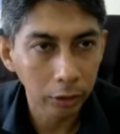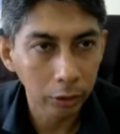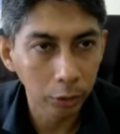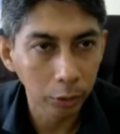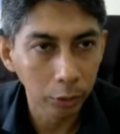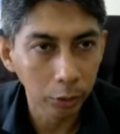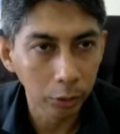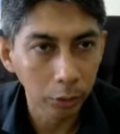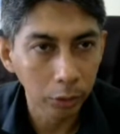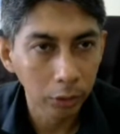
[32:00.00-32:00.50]

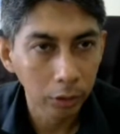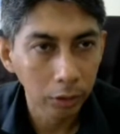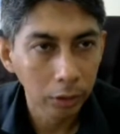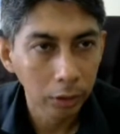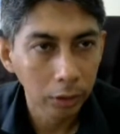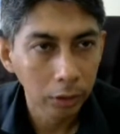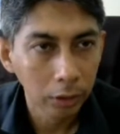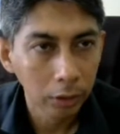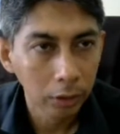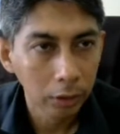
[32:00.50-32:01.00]
to
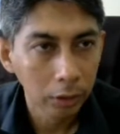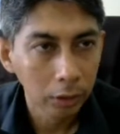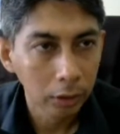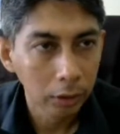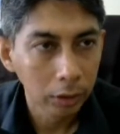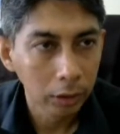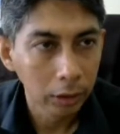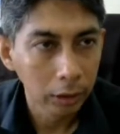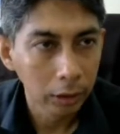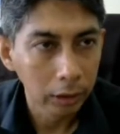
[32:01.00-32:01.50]

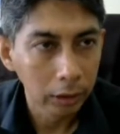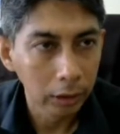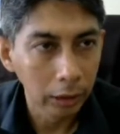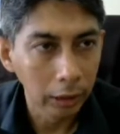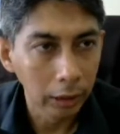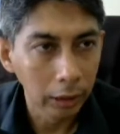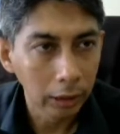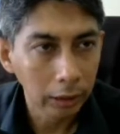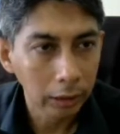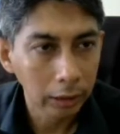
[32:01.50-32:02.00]

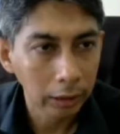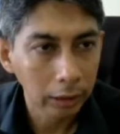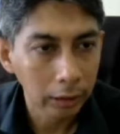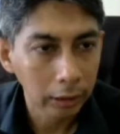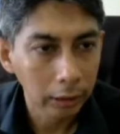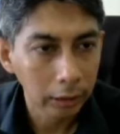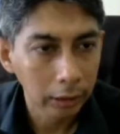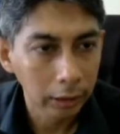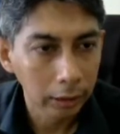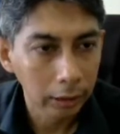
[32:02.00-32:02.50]
the
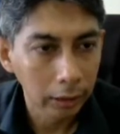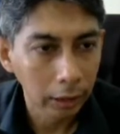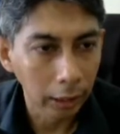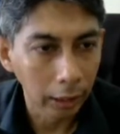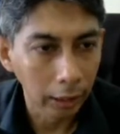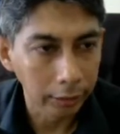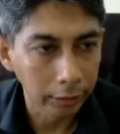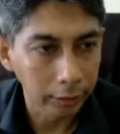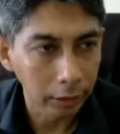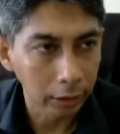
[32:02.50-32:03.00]

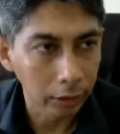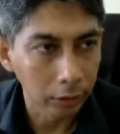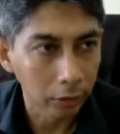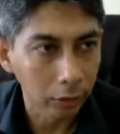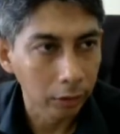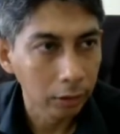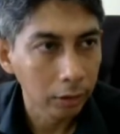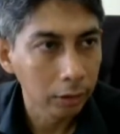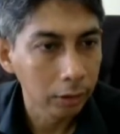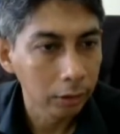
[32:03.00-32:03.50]
R0.
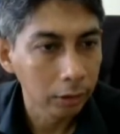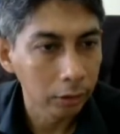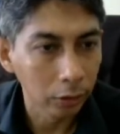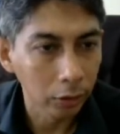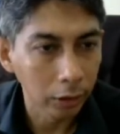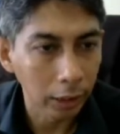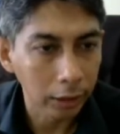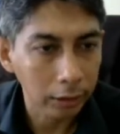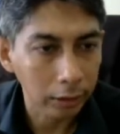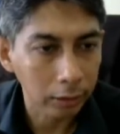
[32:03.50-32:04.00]
So
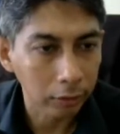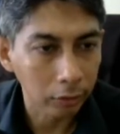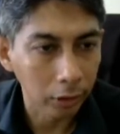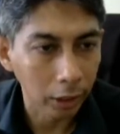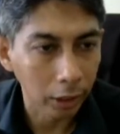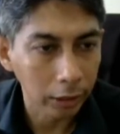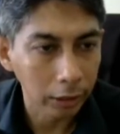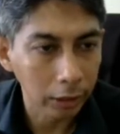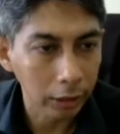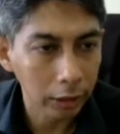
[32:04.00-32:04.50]
let's
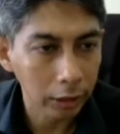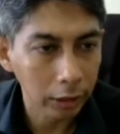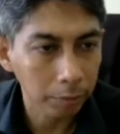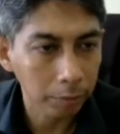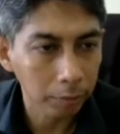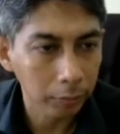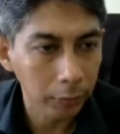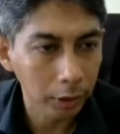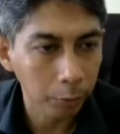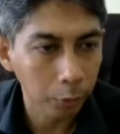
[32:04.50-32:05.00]
run
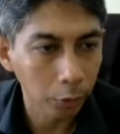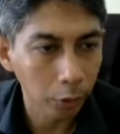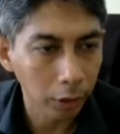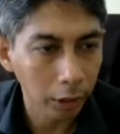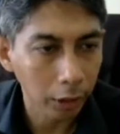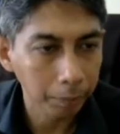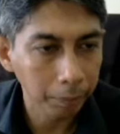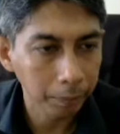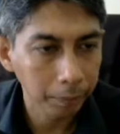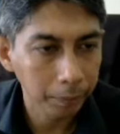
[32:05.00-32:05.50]
the
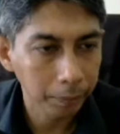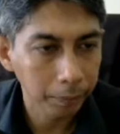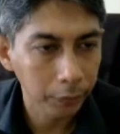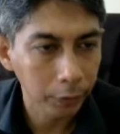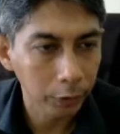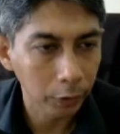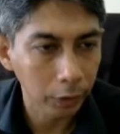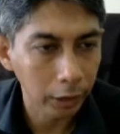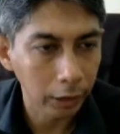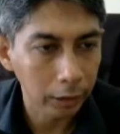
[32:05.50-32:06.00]
program
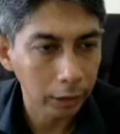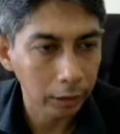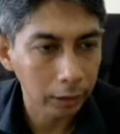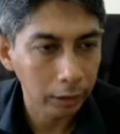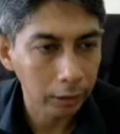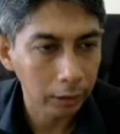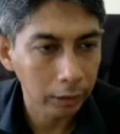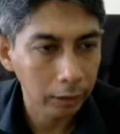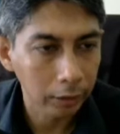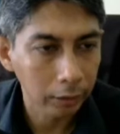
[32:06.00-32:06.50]
so that
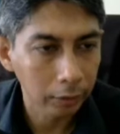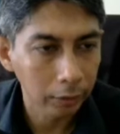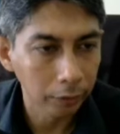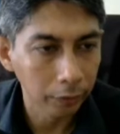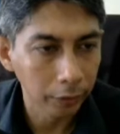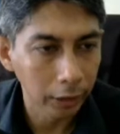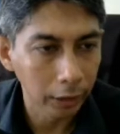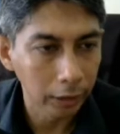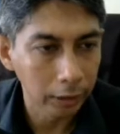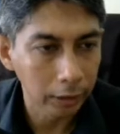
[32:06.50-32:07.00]

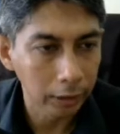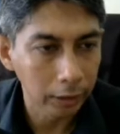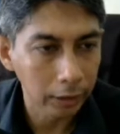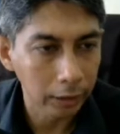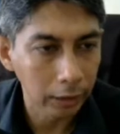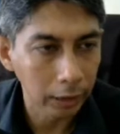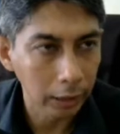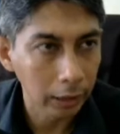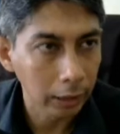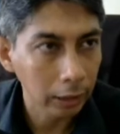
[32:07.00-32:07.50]
we can
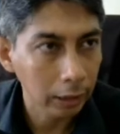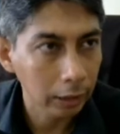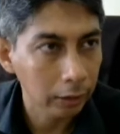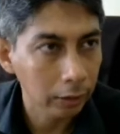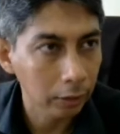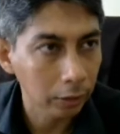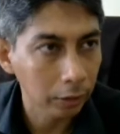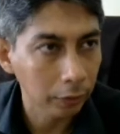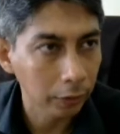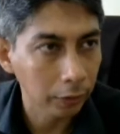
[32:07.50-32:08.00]
see.
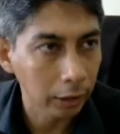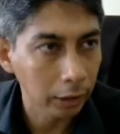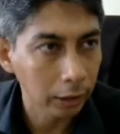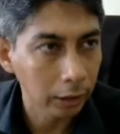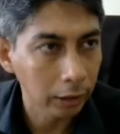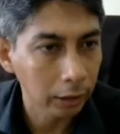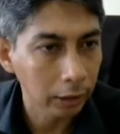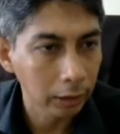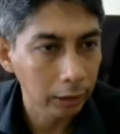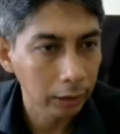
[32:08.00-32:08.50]
So we
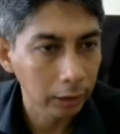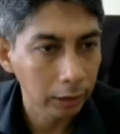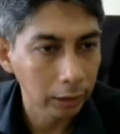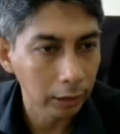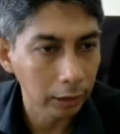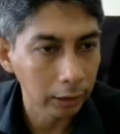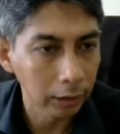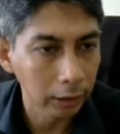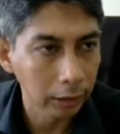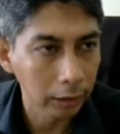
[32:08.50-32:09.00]
run
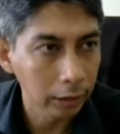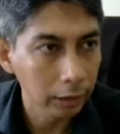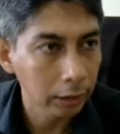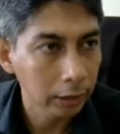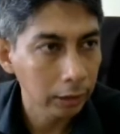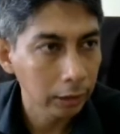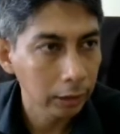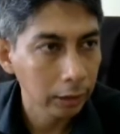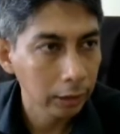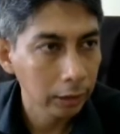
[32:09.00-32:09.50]
till here.
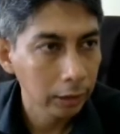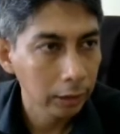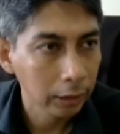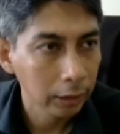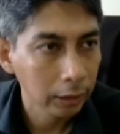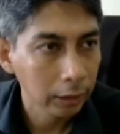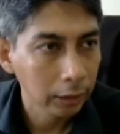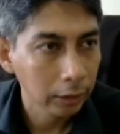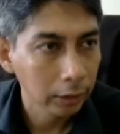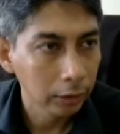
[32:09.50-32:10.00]

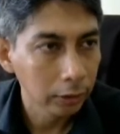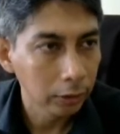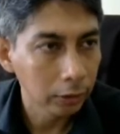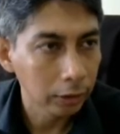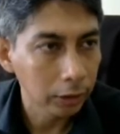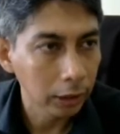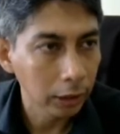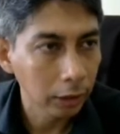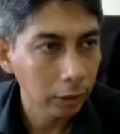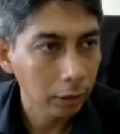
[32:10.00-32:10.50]
So
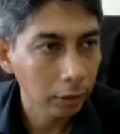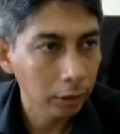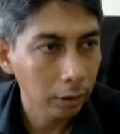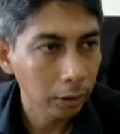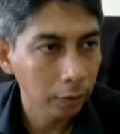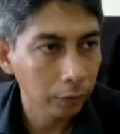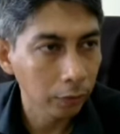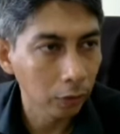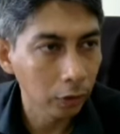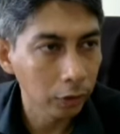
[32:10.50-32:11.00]
see,
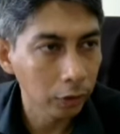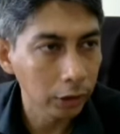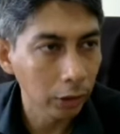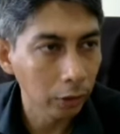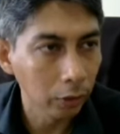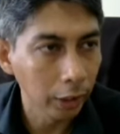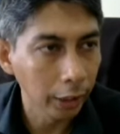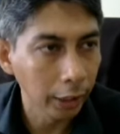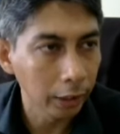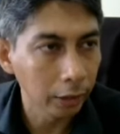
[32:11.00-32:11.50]

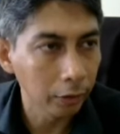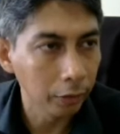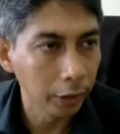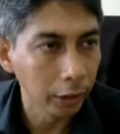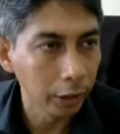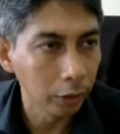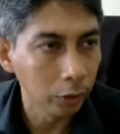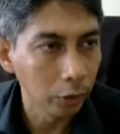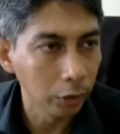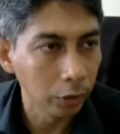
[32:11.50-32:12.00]
408
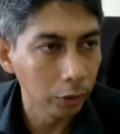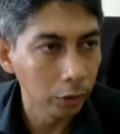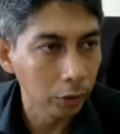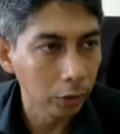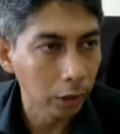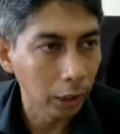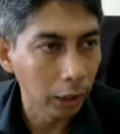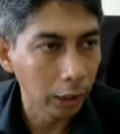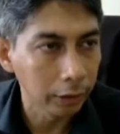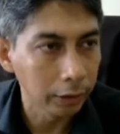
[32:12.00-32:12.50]
will go
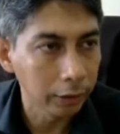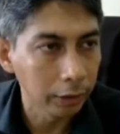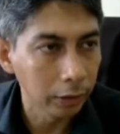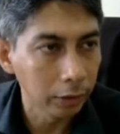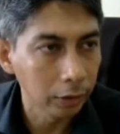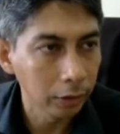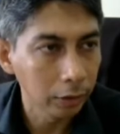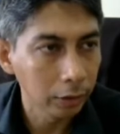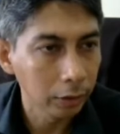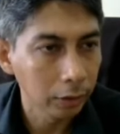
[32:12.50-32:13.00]
to
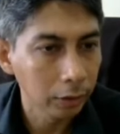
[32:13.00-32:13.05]
R0,